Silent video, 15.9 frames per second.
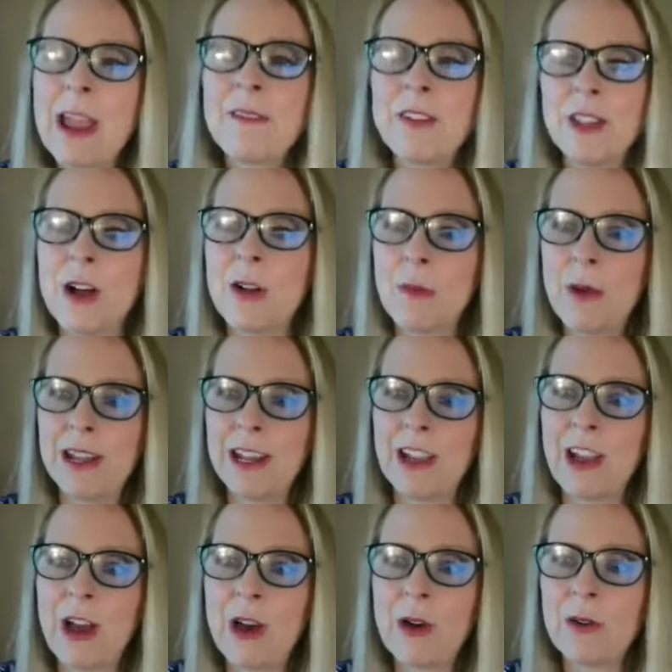have a long way to
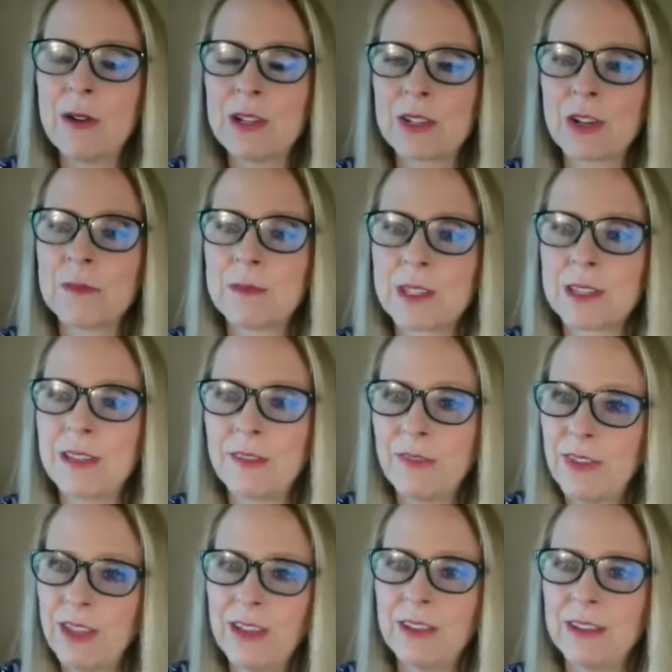go in terms of the
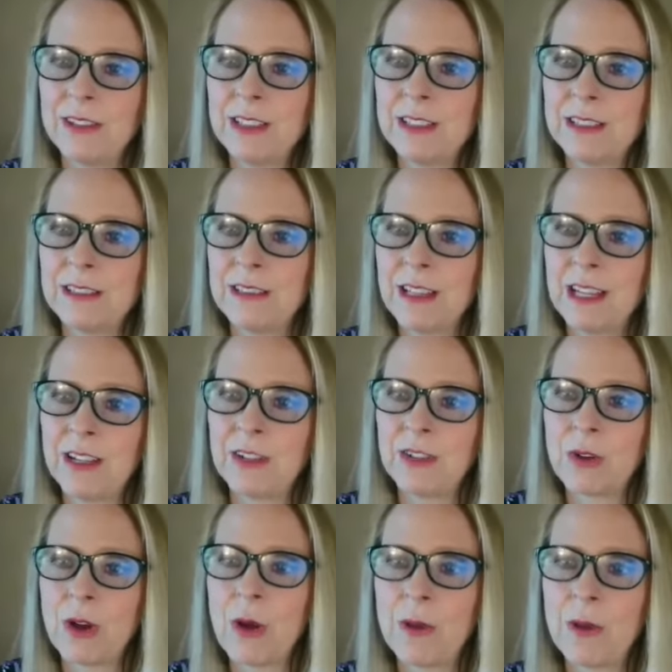field
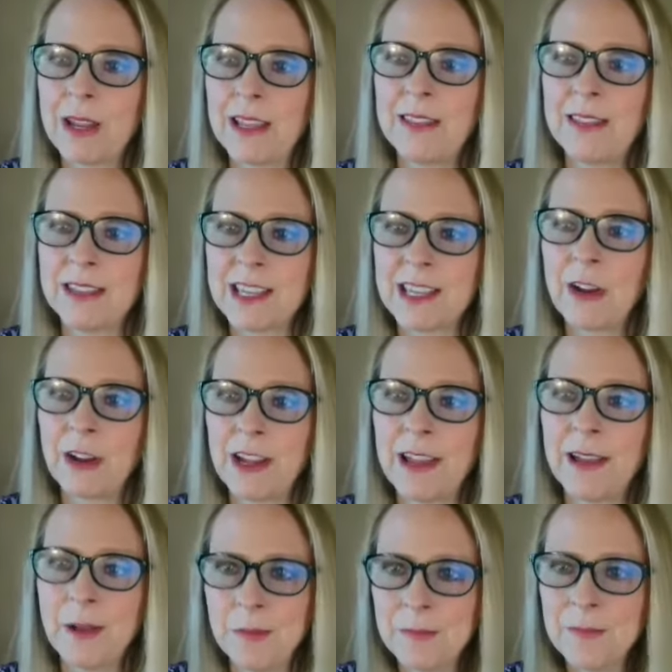and growing in this area.